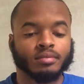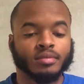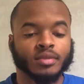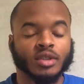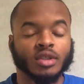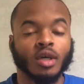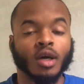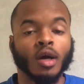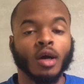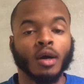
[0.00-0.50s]

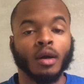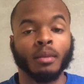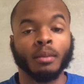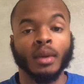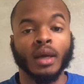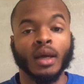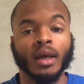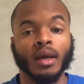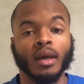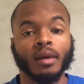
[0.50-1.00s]
Sorry,
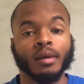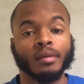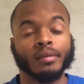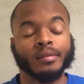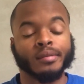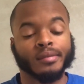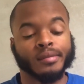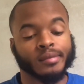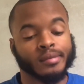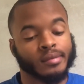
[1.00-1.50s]
man.
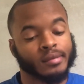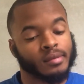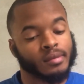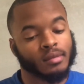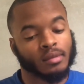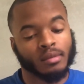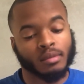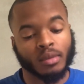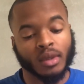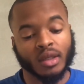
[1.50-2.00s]

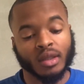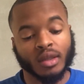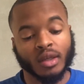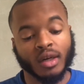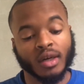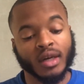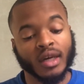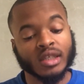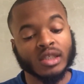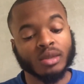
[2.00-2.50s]
But
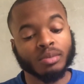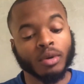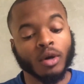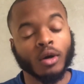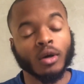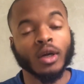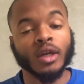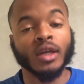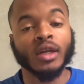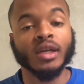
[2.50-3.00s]
their next
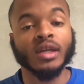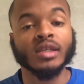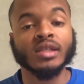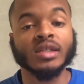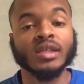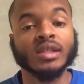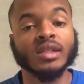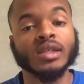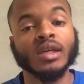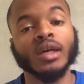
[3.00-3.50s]
opponent is
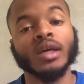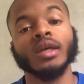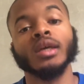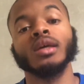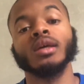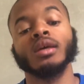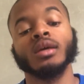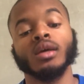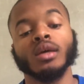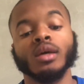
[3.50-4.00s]

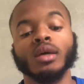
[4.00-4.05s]
Kentucky